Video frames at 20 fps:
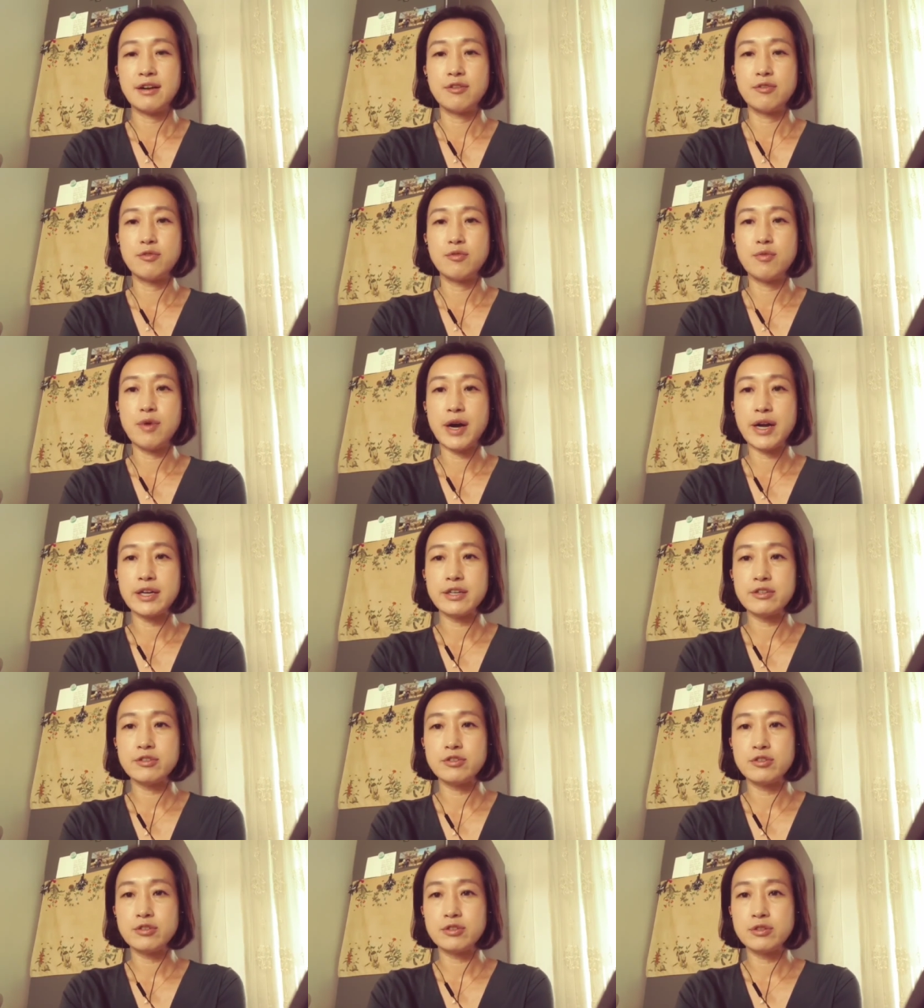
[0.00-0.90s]
Why
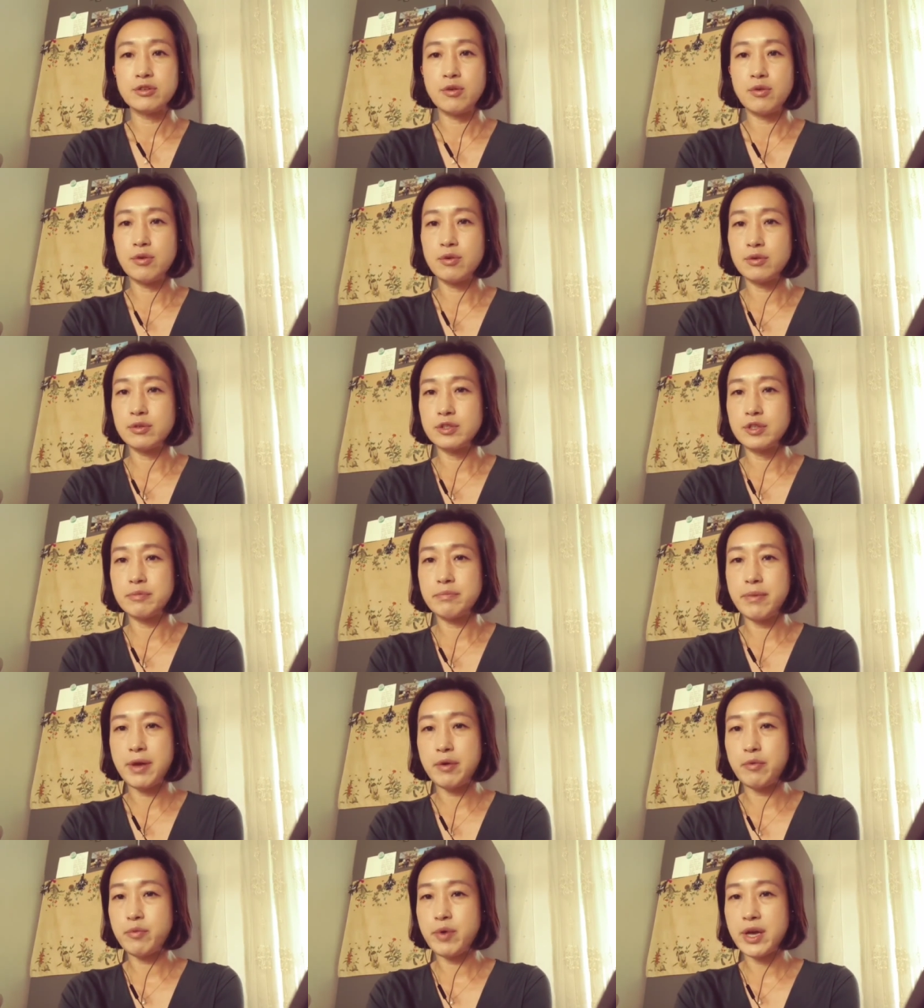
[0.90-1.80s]
do old
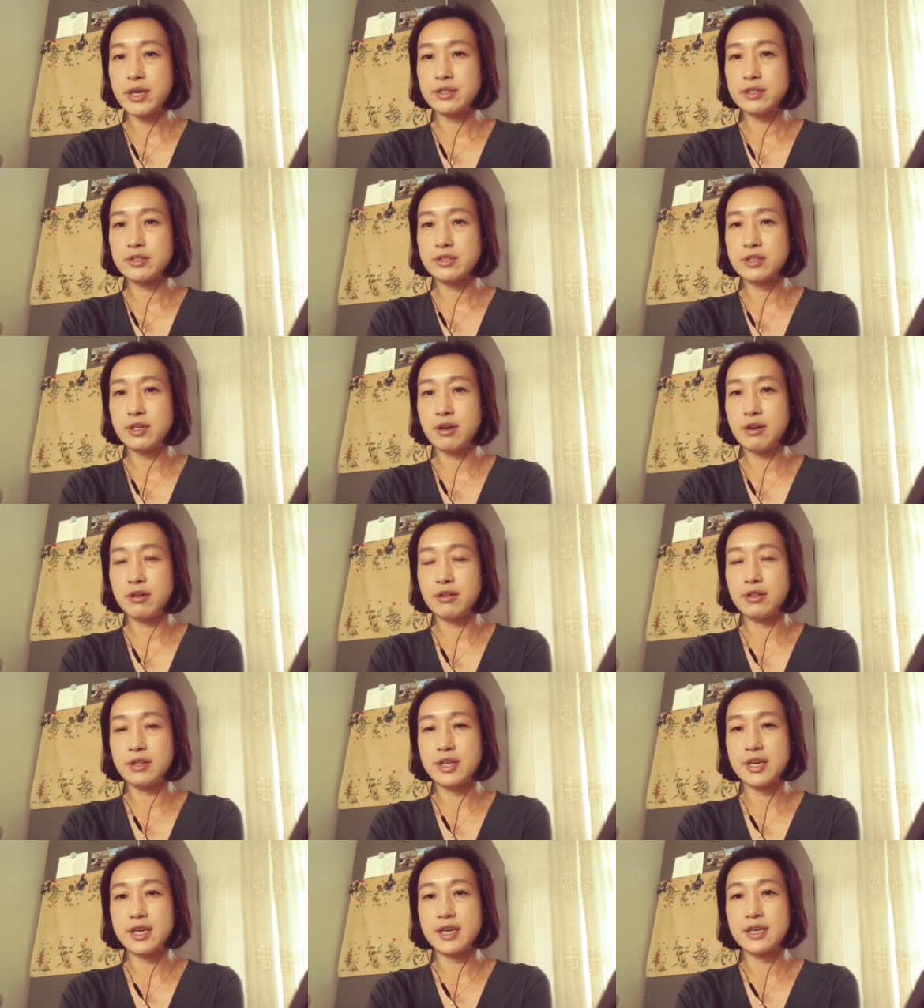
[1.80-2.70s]
men wake so
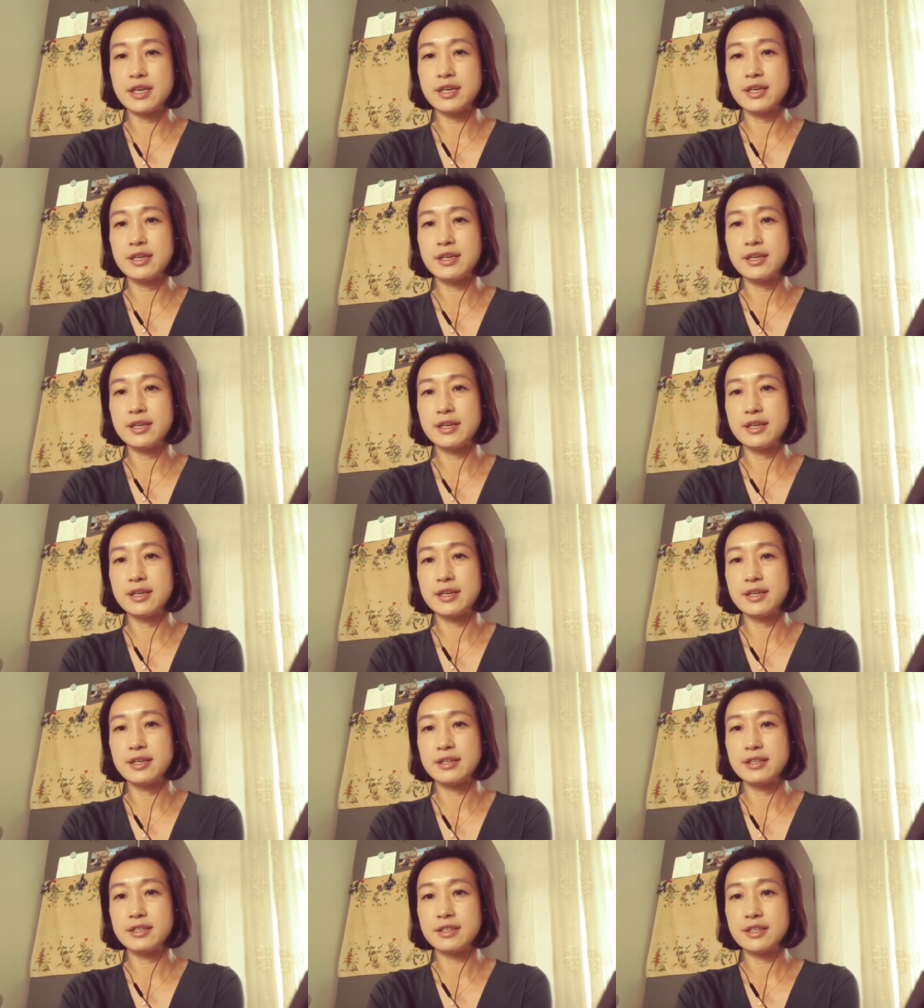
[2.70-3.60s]
early?
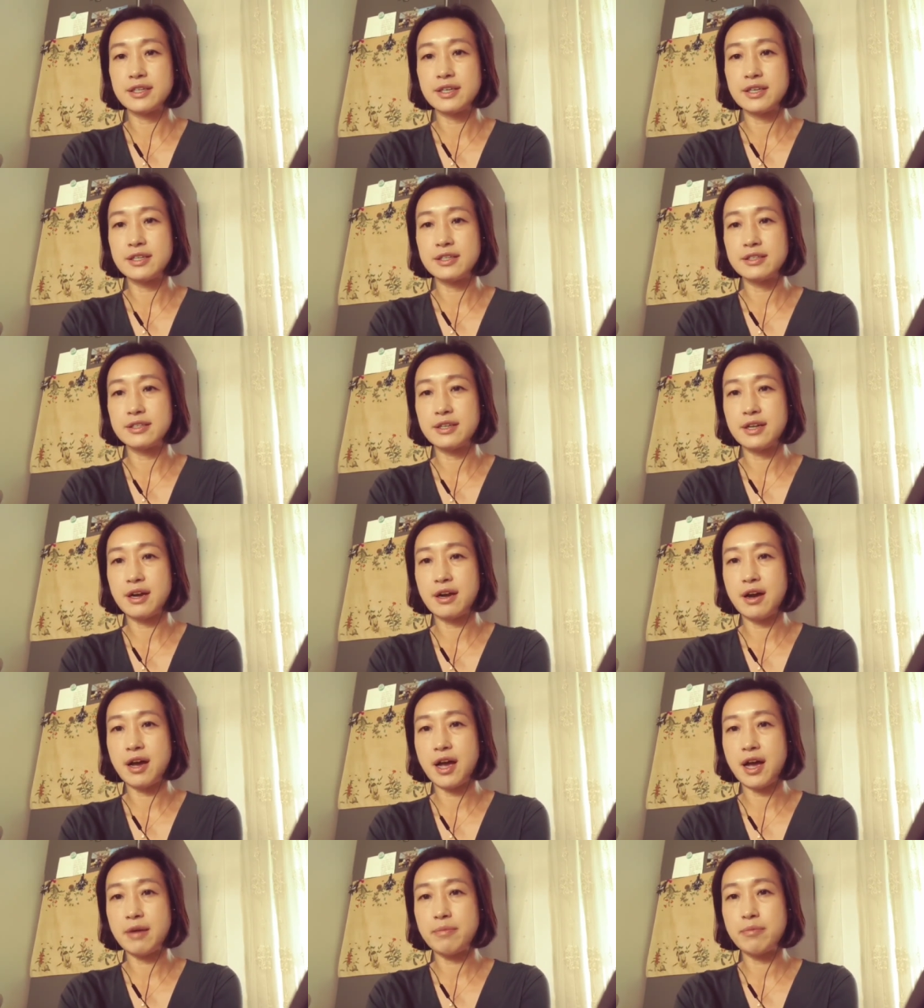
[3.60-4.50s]
Is
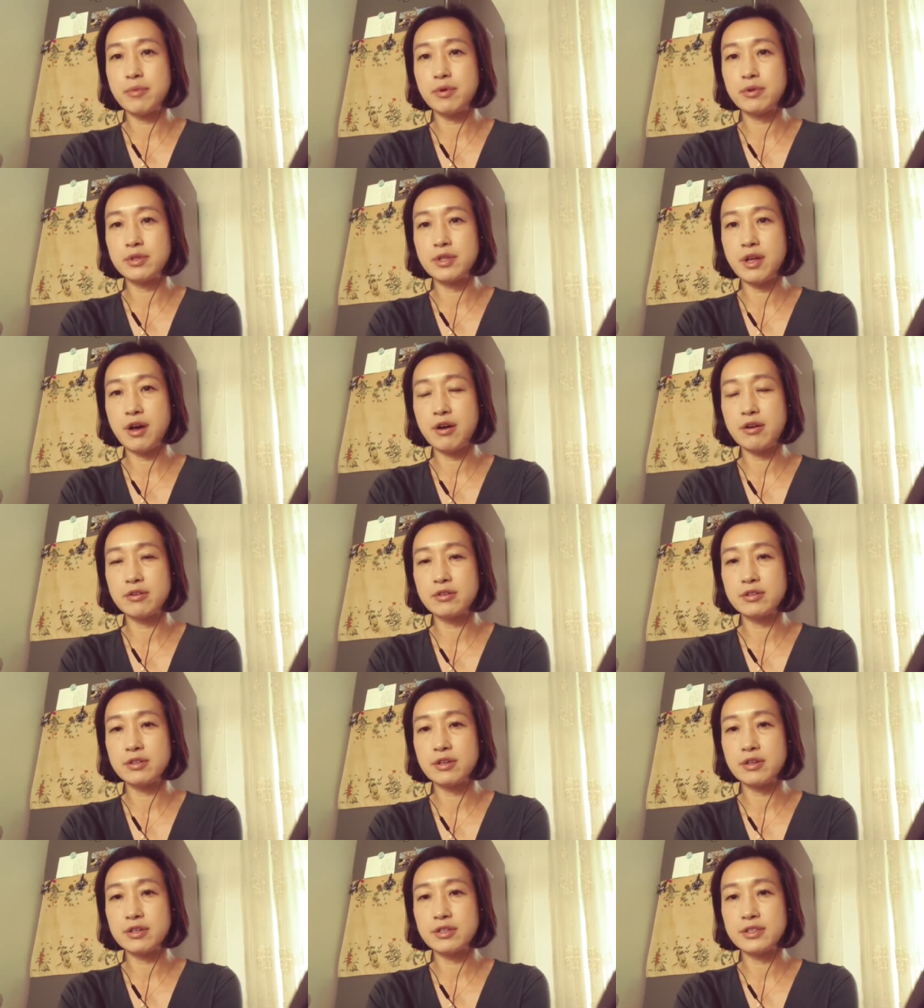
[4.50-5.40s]
have a
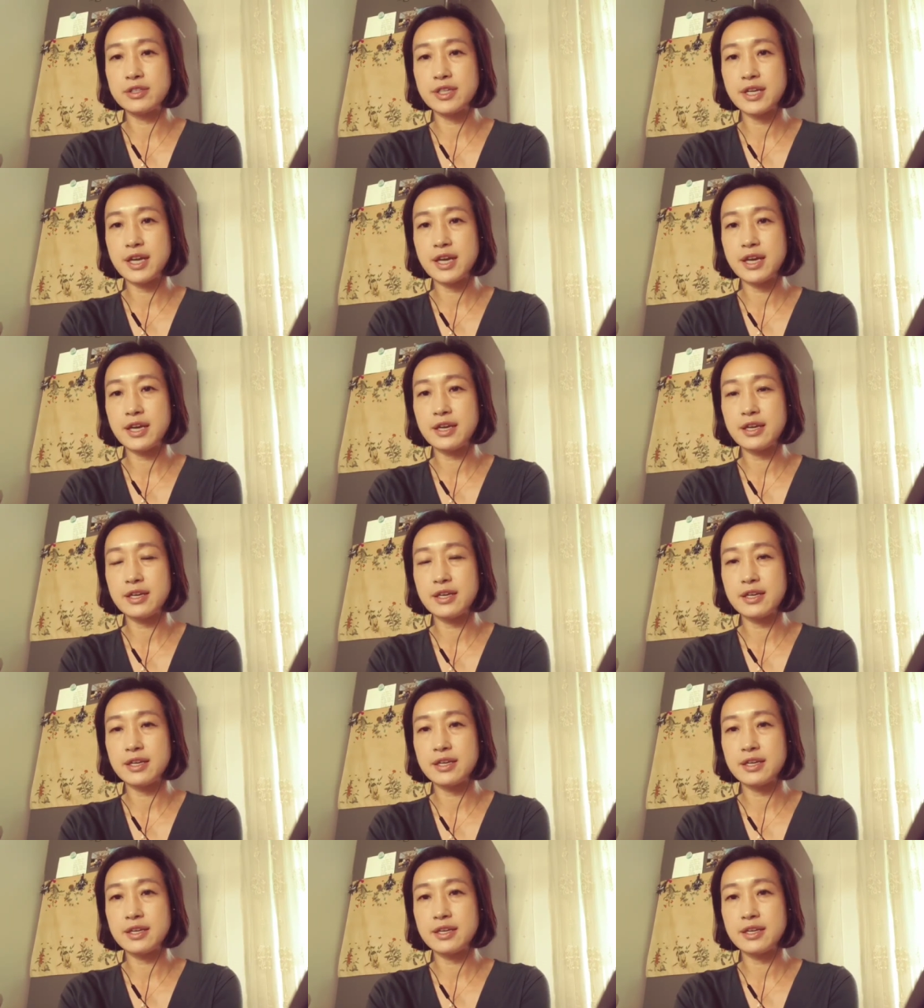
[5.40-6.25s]
longer day?